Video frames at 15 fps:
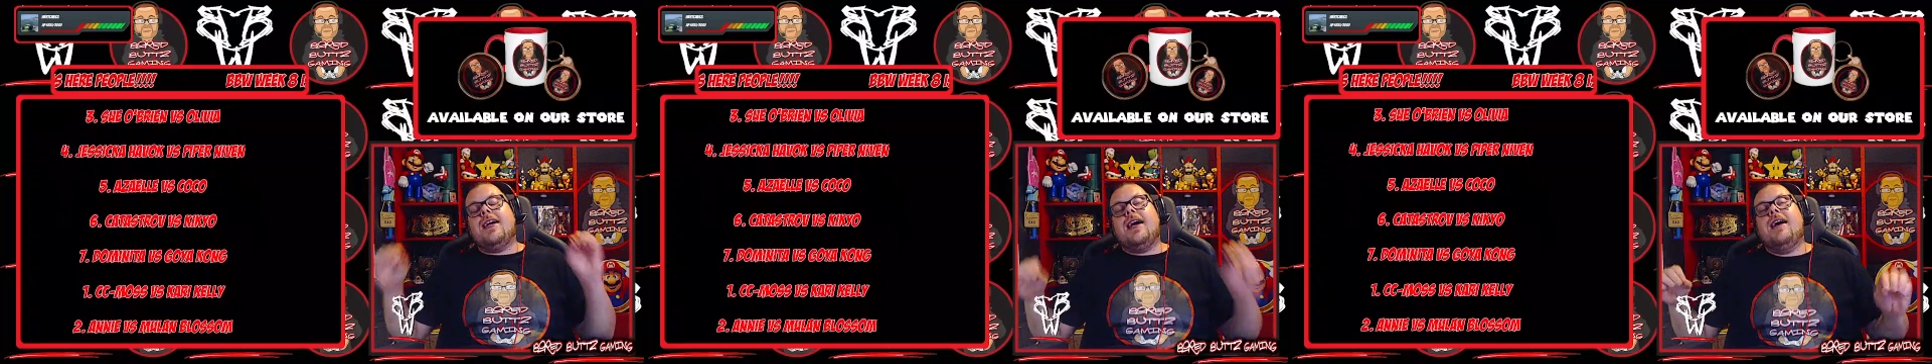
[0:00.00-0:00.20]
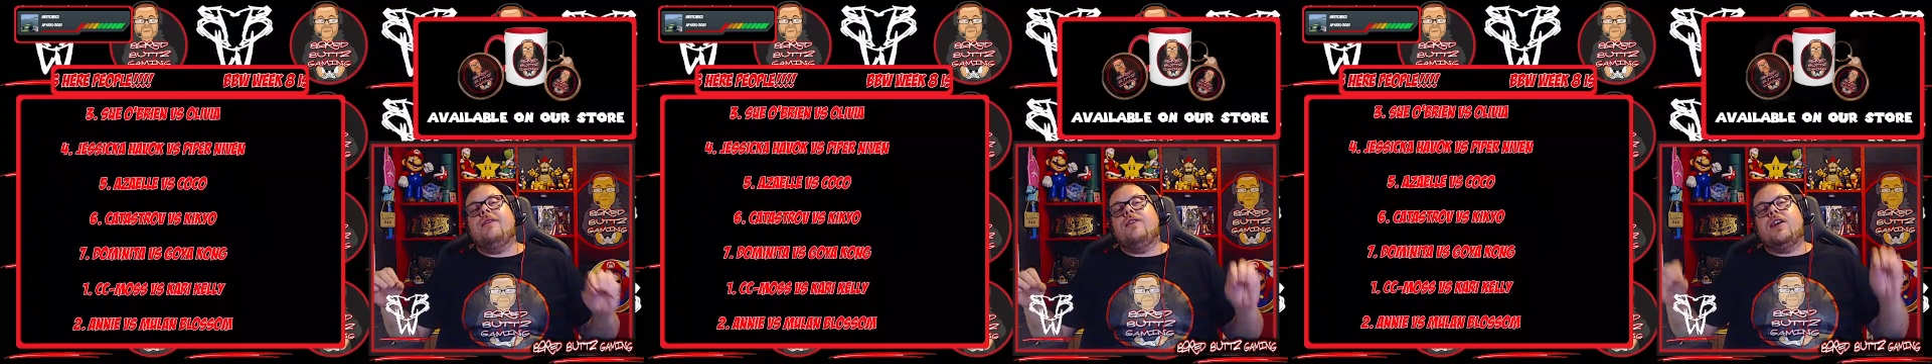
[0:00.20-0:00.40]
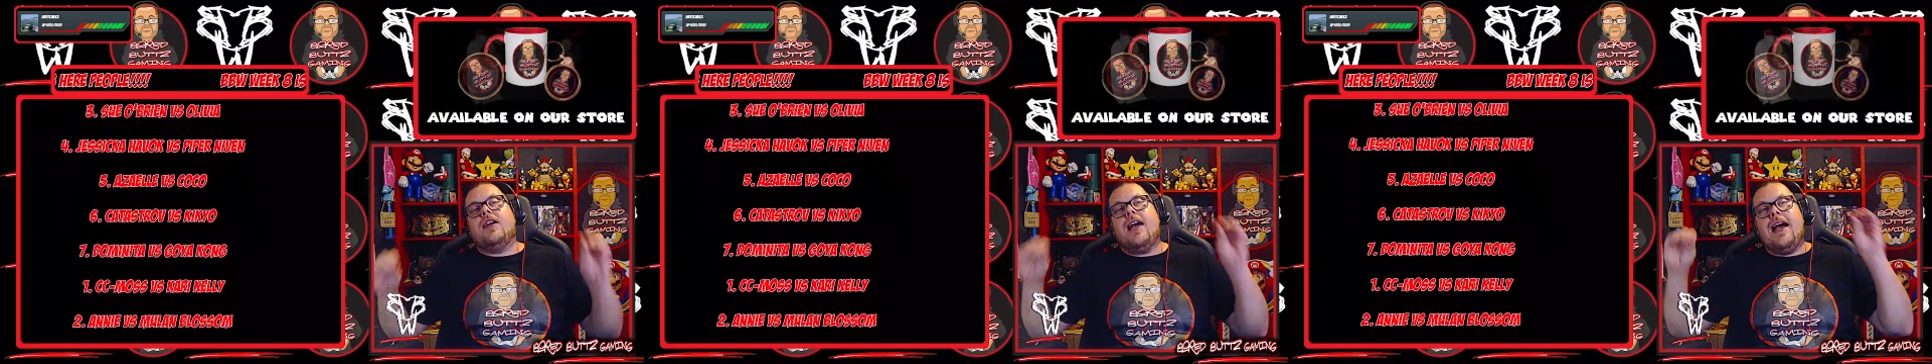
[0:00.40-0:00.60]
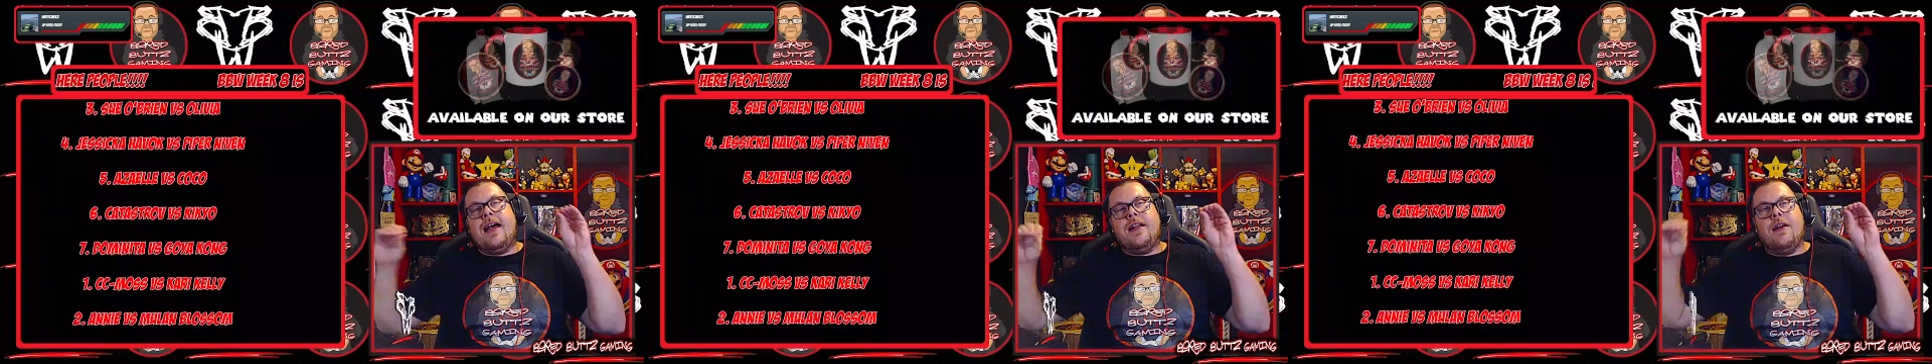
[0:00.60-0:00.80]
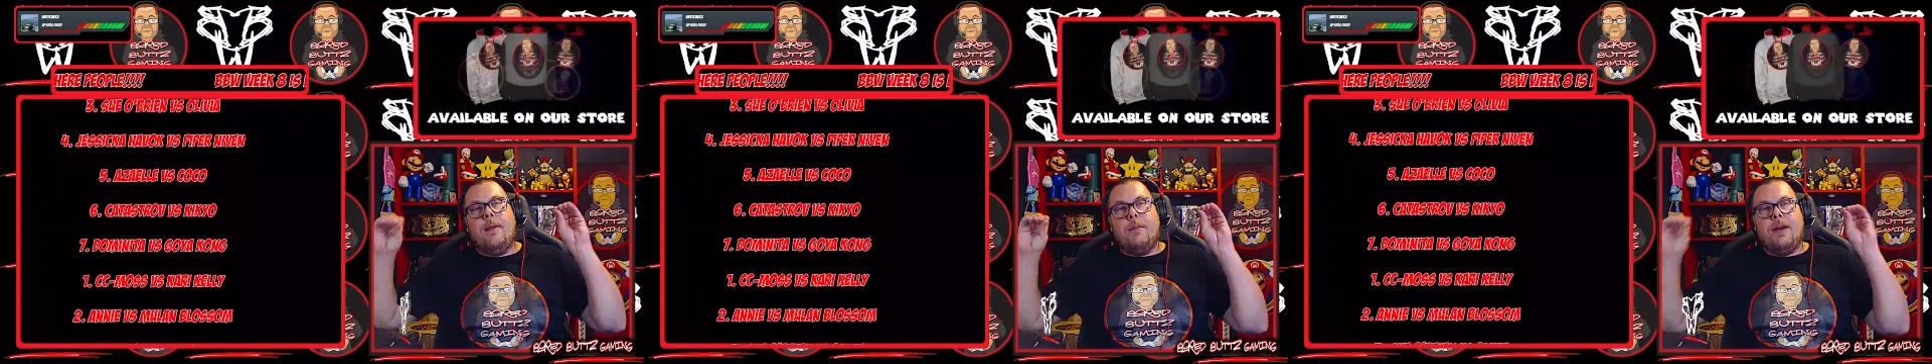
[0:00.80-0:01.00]
Havok and
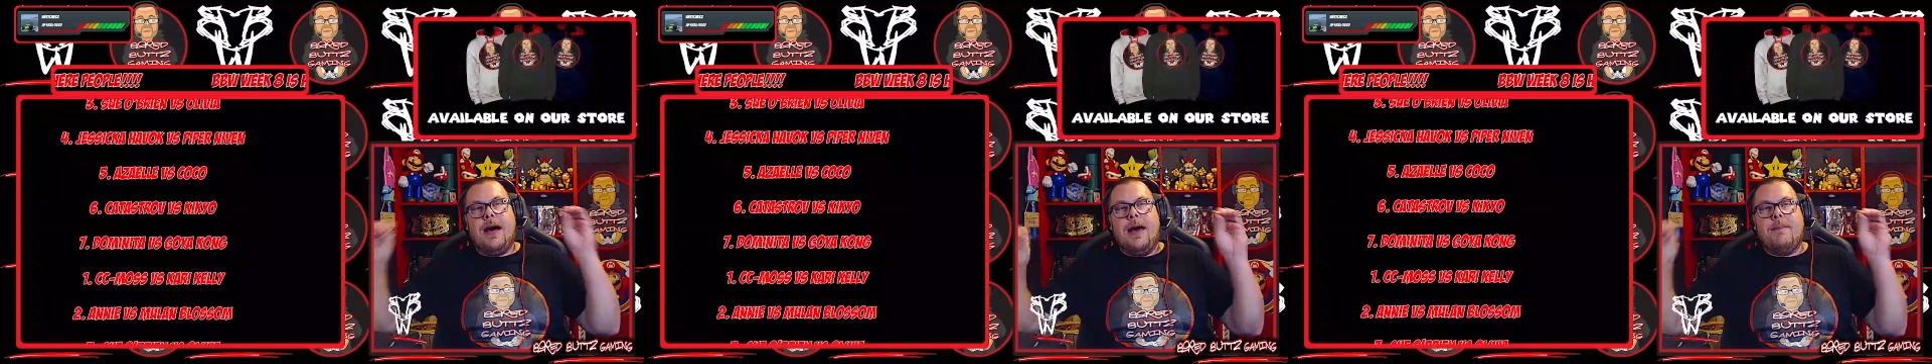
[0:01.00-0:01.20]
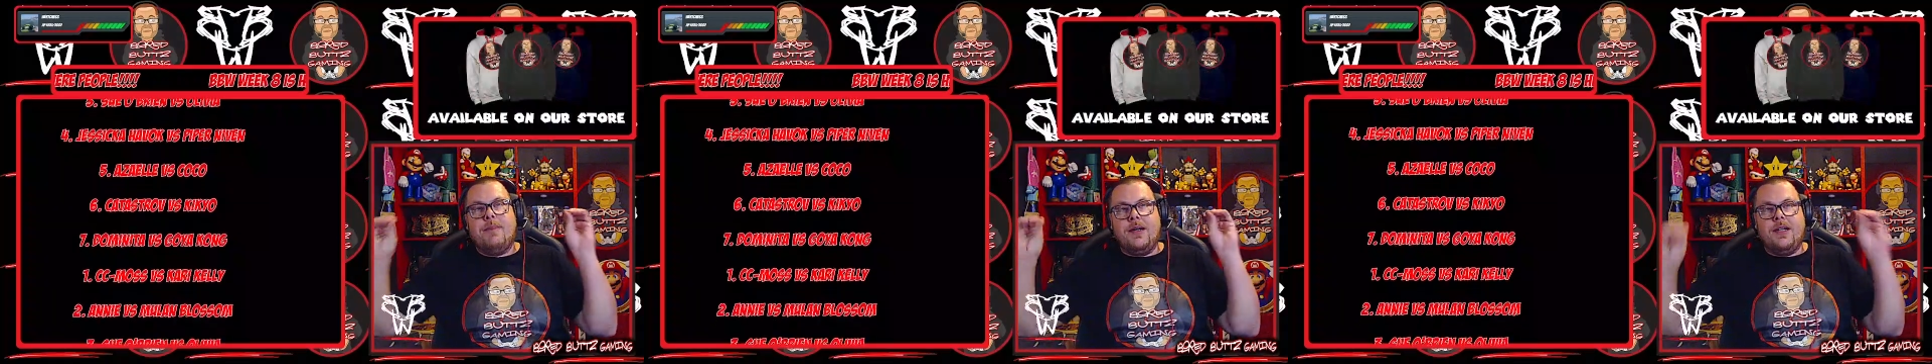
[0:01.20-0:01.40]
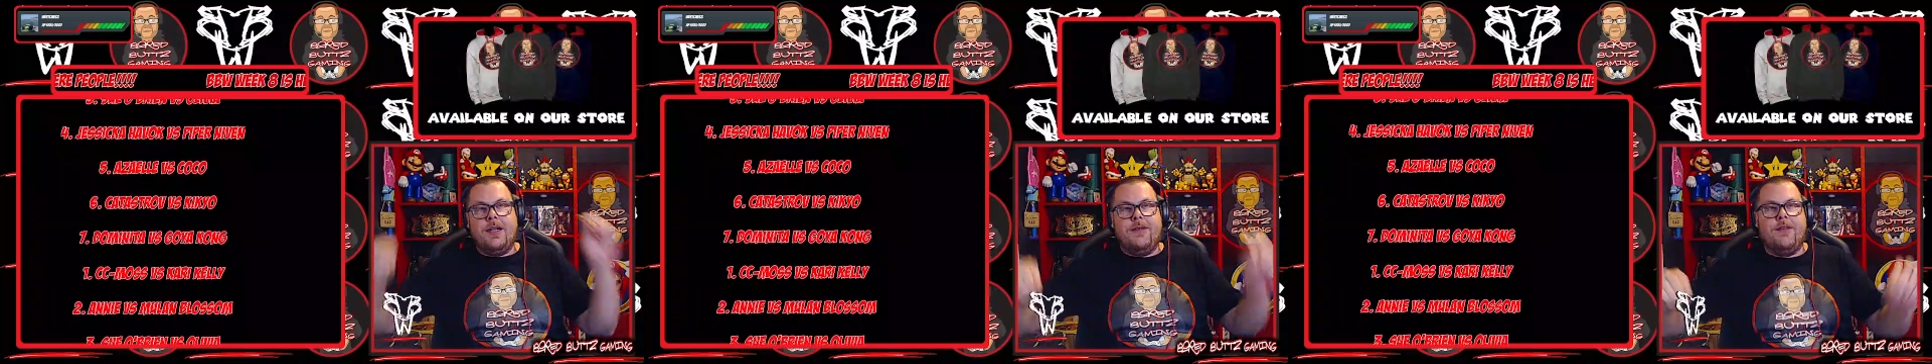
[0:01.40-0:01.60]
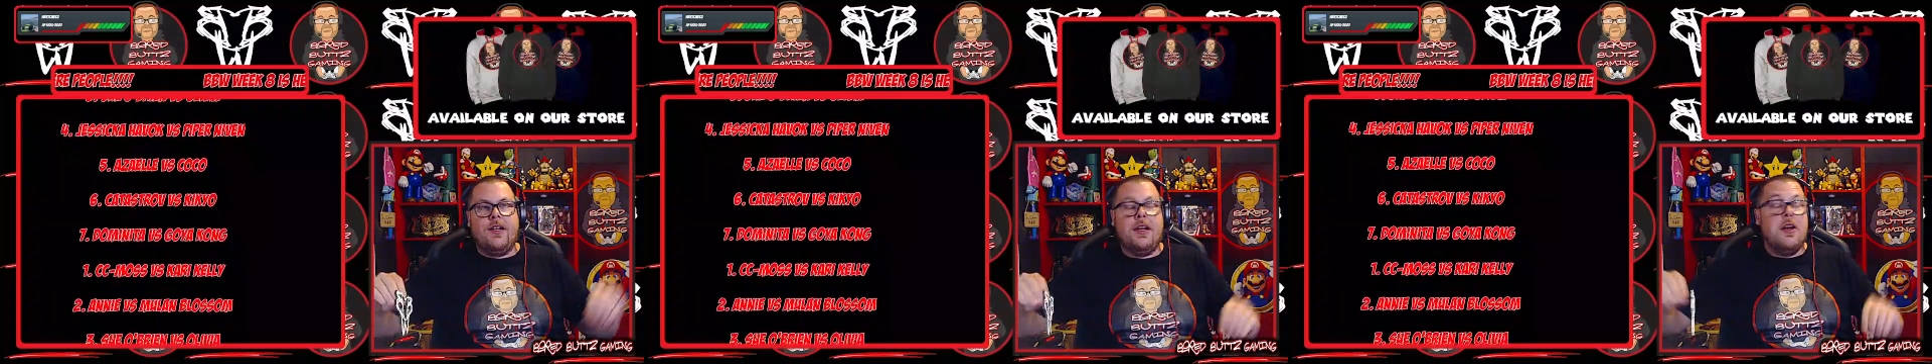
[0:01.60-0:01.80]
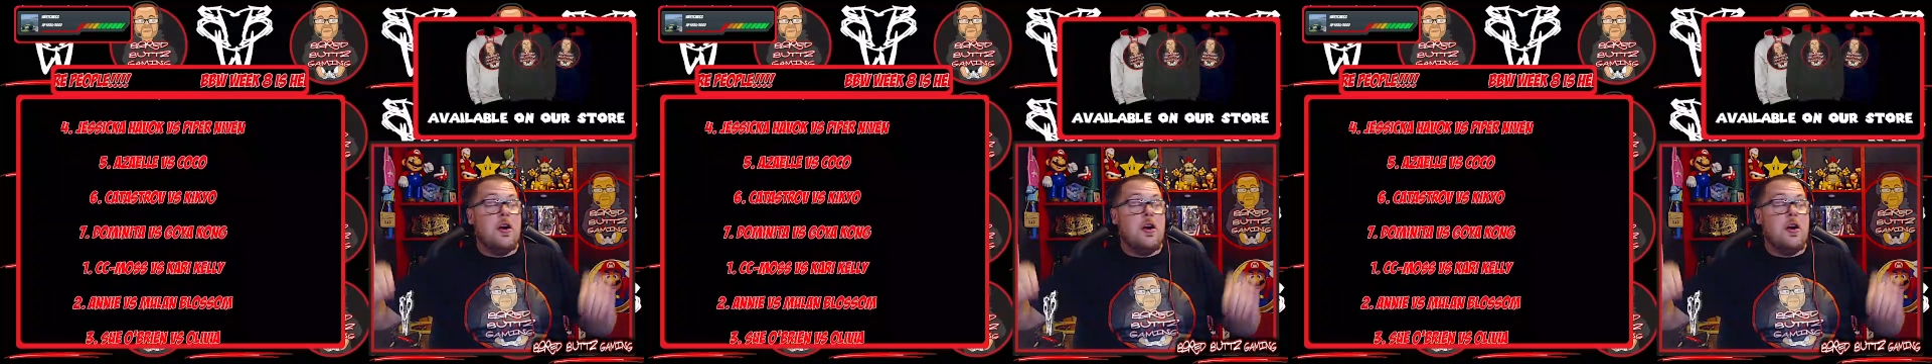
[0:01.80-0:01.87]
Piper Niven.